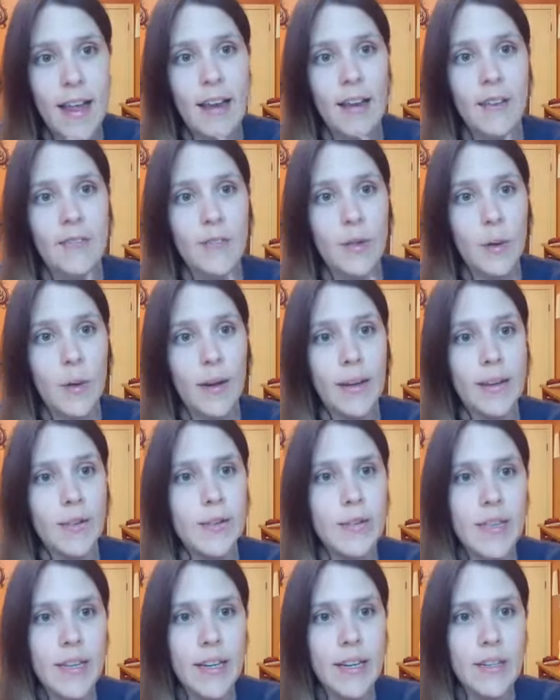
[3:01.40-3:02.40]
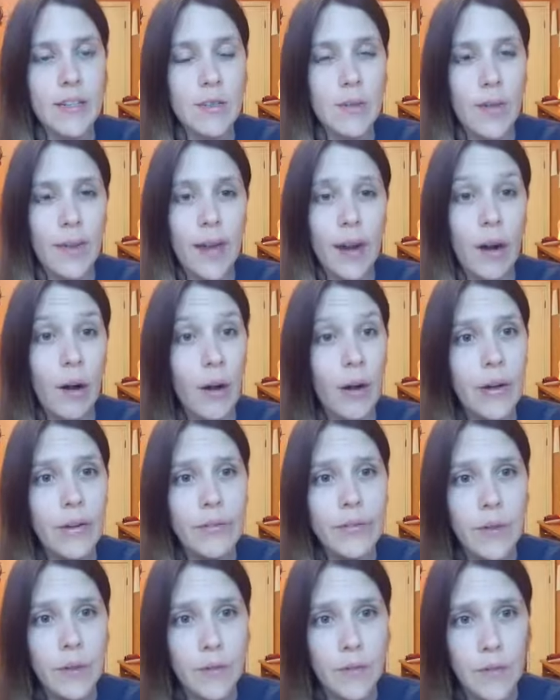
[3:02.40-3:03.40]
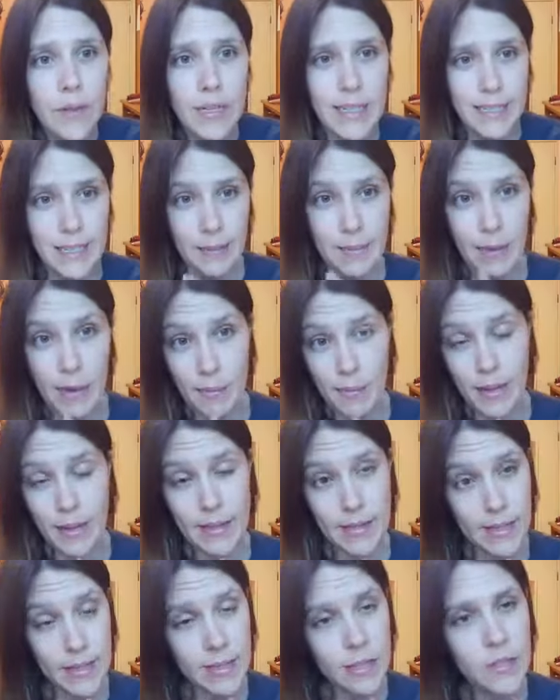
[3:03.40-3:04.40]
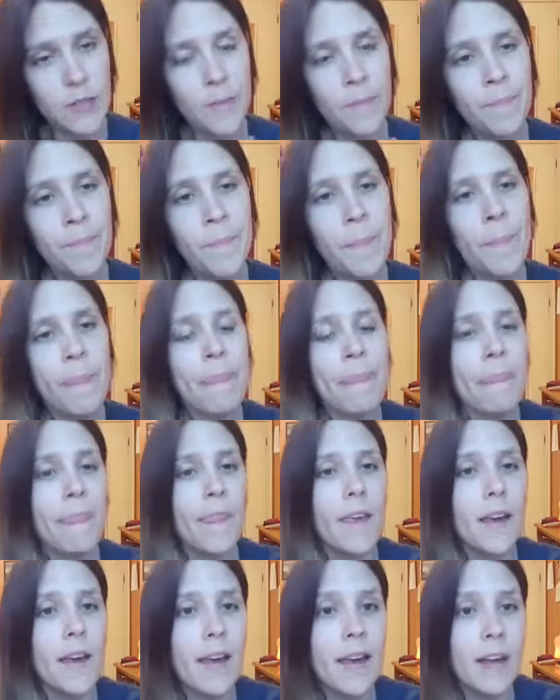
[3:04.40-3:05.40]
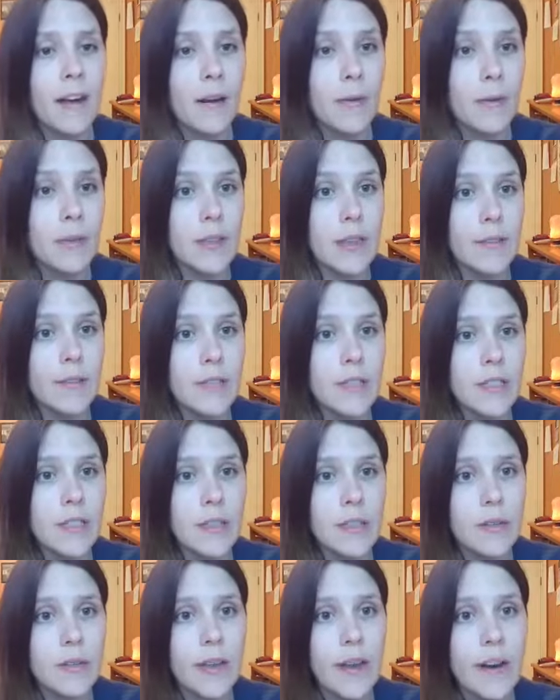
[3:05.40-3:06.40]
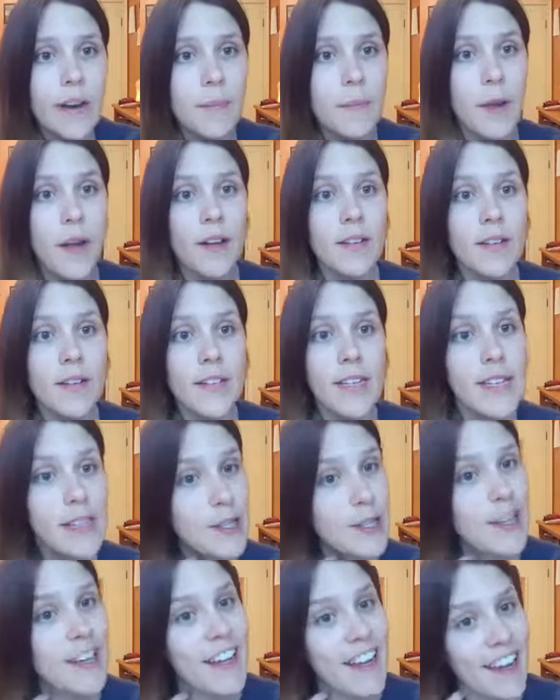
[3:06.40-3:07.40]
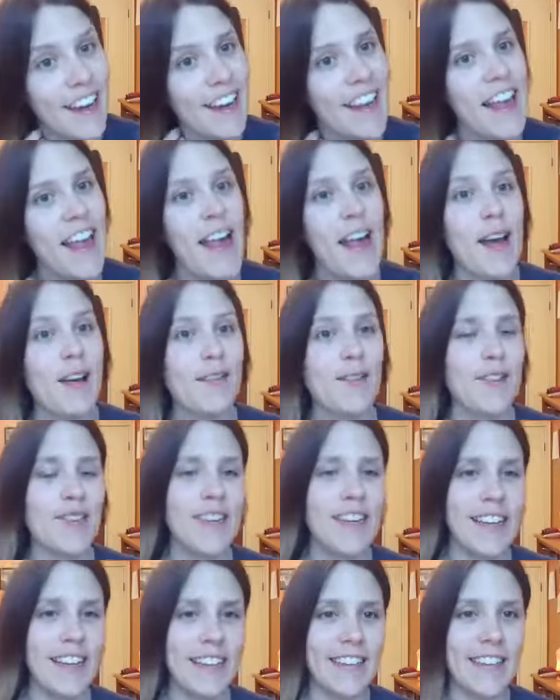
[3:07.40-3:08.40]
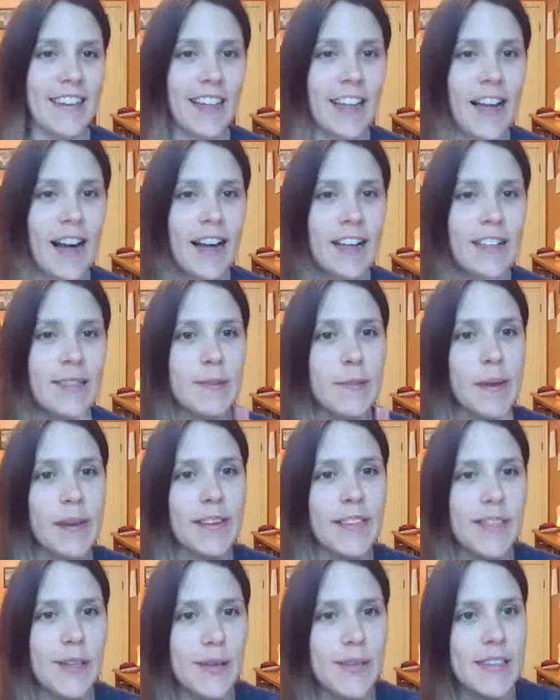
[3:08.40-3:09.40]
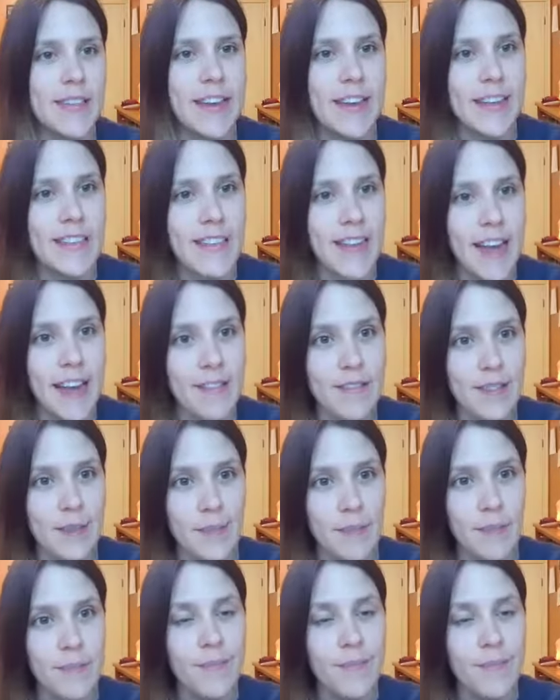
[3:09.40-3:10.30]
if you are interested in doing it all, feel free to send me a message, and I would love to see you there. I'm not teaching it, I'm just taking the class, but it's always nice to have some